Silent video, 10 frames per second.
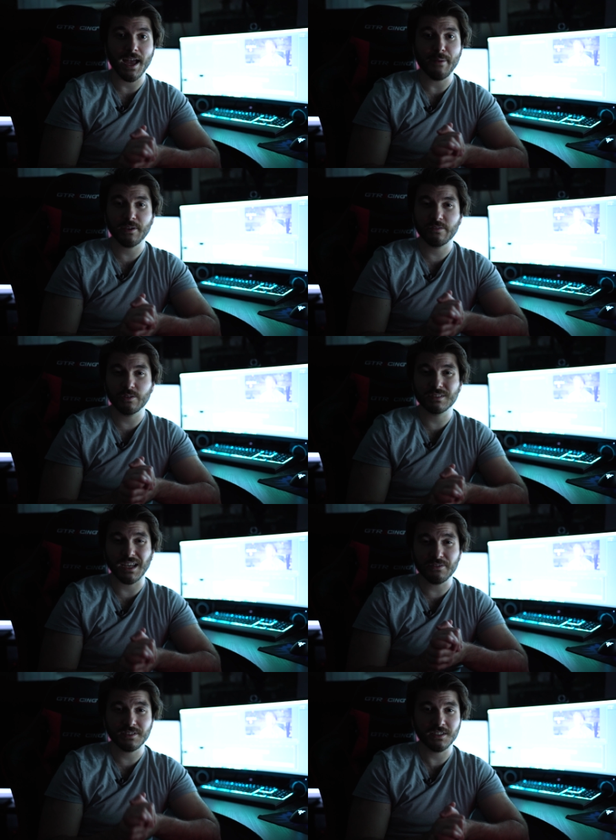I make videos
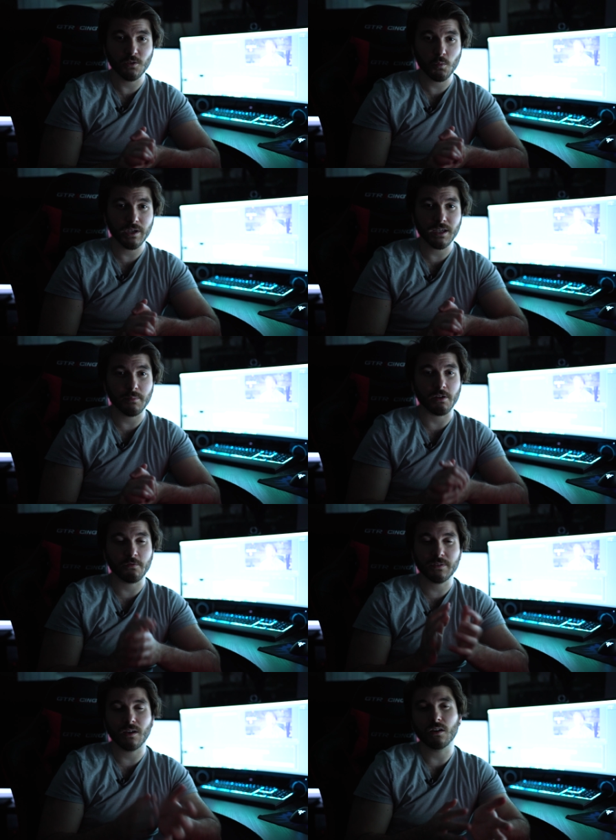every single week about
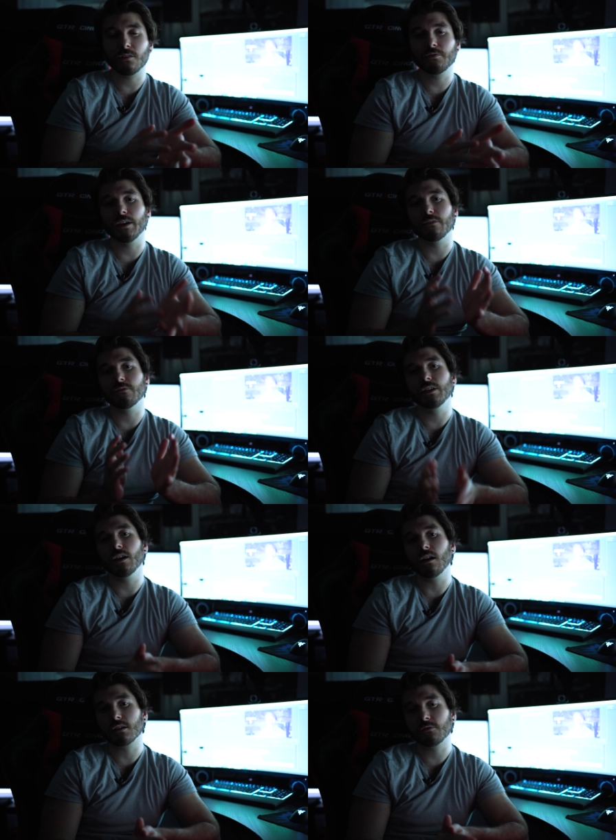photography and
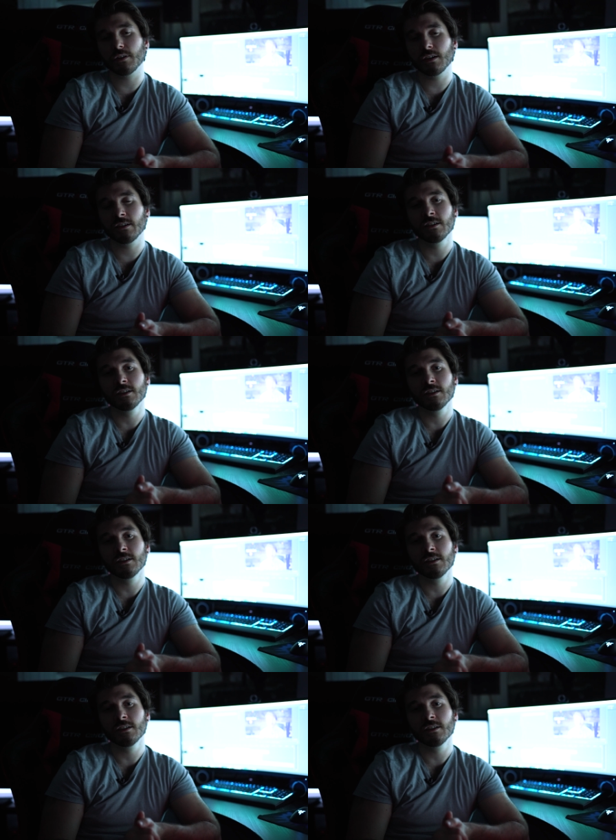videography.